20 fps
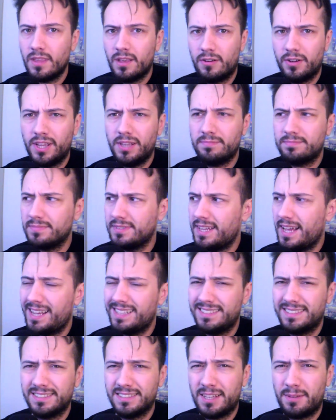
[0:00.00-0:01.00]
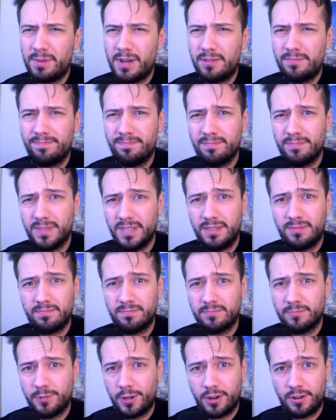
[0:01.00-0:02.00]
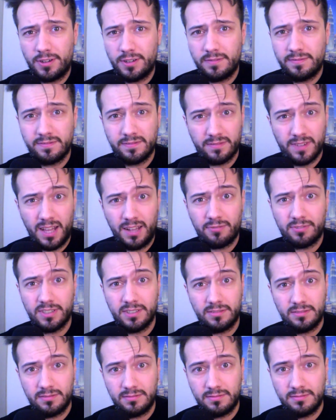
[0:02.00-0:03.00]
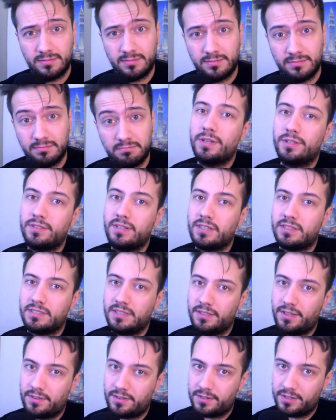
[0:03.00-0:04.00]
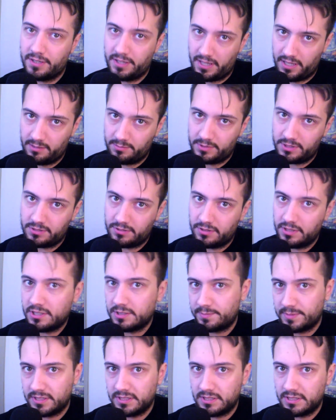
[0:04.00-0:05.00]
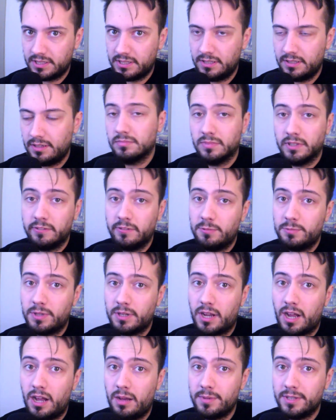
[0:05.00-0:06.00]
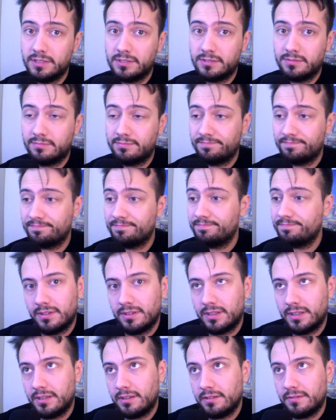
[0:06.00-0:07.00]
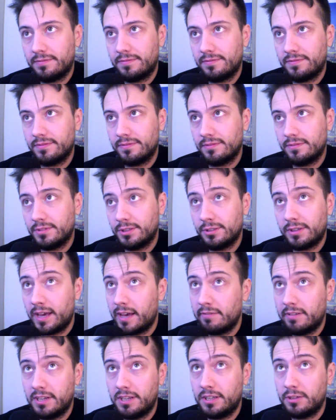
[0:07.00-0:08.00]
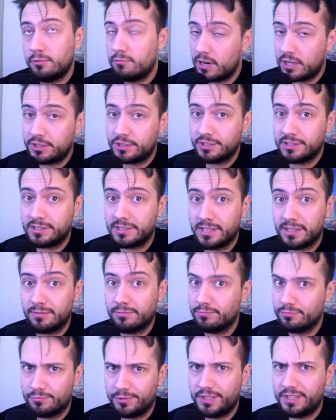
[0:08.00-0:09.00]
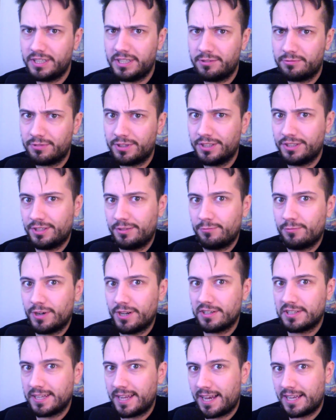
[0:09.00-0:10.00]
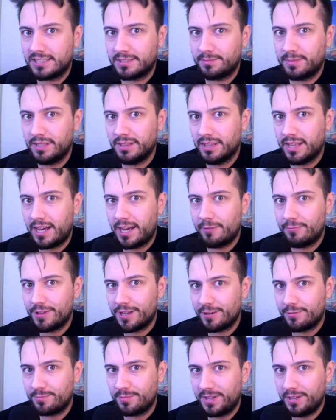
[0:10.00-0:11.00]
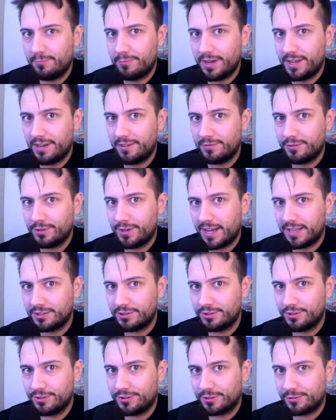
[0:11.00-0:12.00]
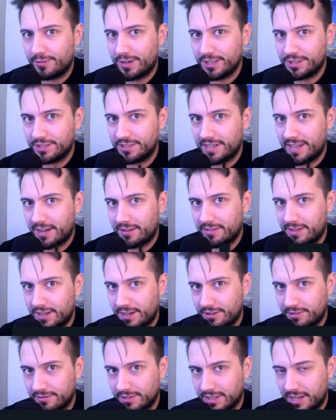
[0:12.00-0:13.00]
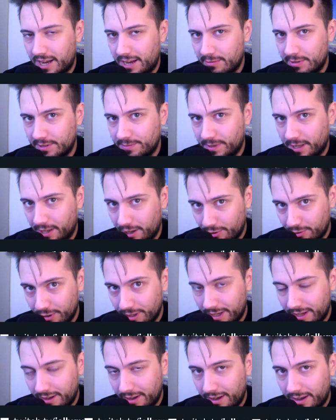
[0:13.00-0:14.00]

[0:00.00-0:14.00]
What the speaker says: Okay, that's about it regarding Valorant. If you want me to test any other games on this PC, leave them in the comments. If you have any questions and really want to ask me live without me waiting to answer your question down there in the comments below,